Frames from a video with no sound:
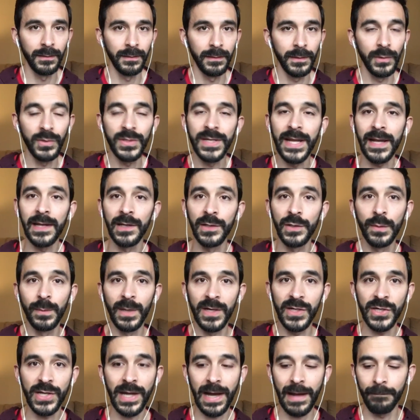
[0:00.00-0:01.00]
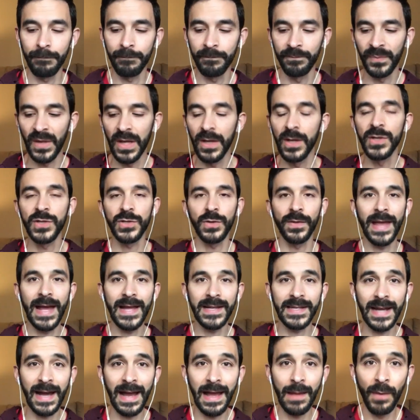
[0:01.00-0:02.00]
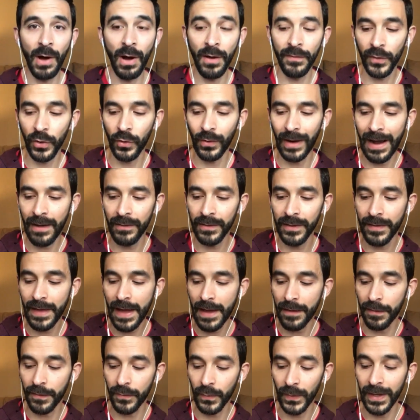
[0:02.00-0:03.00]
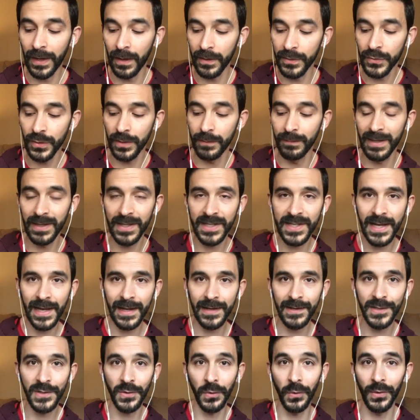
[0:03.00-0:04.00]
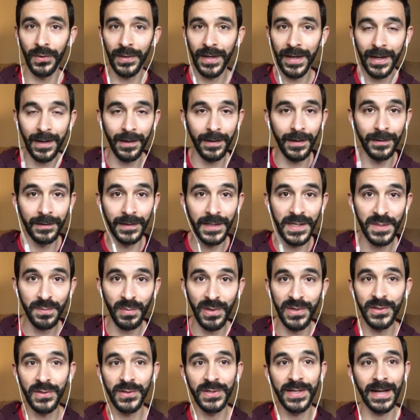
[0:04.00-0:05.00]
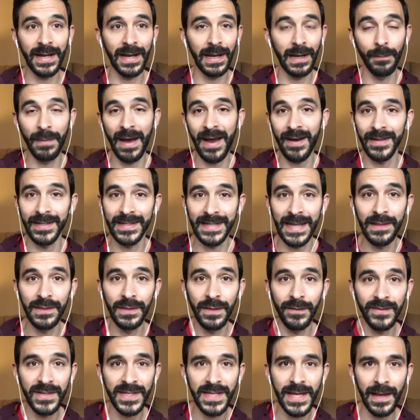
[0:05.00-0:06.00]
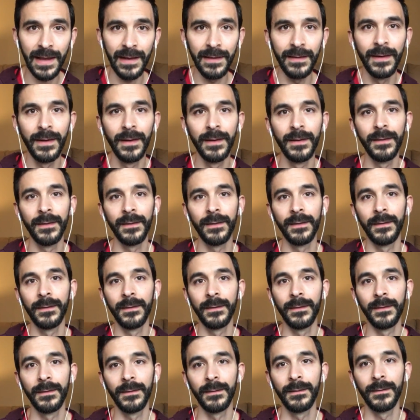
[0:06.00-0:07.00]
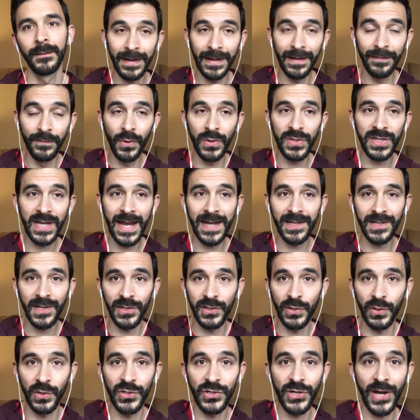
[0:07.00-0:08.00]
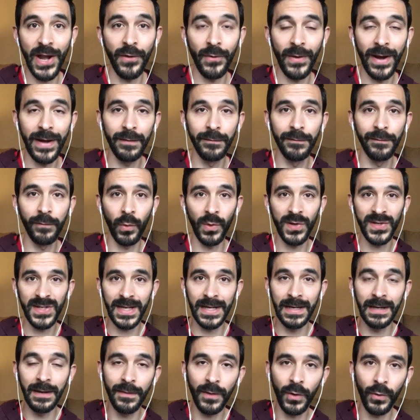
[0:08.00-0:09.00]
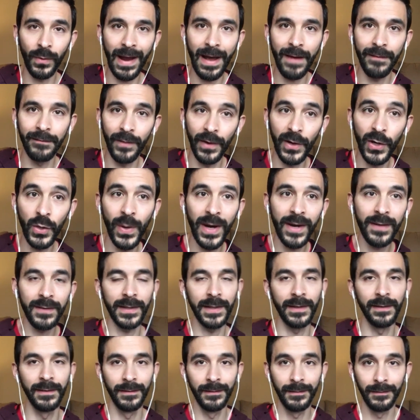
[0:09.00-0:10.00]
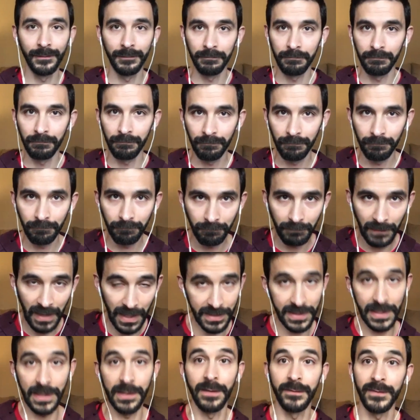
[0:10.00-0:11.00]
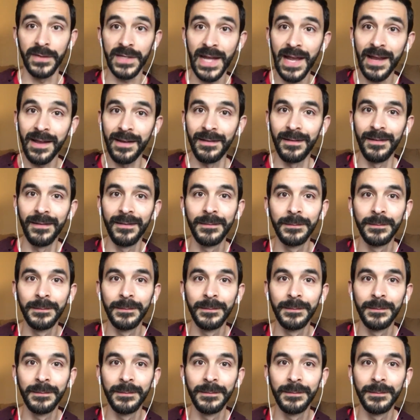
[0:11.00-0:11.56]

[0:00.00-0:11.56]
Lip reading: You're taking too much time. So that time on the ground, that 300 milliseconds, or like an elite sprinter taking about a tenth of a second, in those cases, you're generating force into the ground very quickly, a tenth of a second.